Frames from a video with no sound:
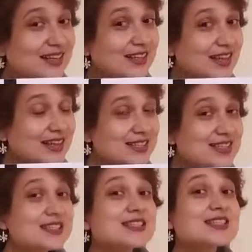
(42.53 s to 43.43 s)
Yes,
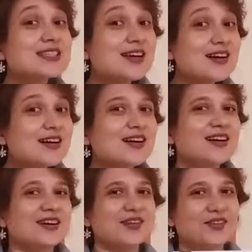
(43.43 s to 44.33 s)

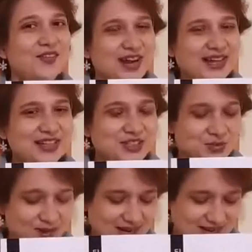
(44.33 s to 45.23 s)
sir. Right you
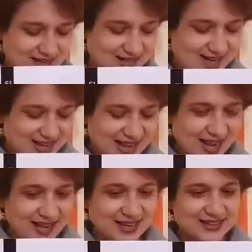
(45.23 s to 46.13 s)
are.
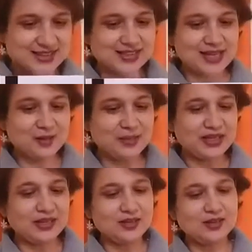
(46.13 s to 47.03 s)
And tell
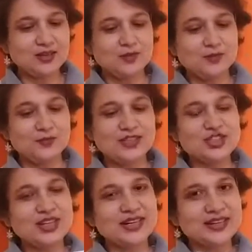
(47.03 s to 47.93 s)
me, which
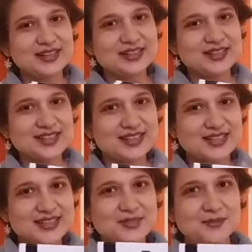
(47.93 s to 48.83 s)
letter is
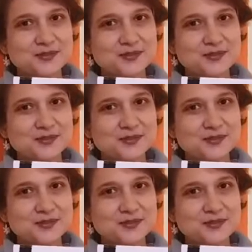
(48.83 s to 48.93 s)
this?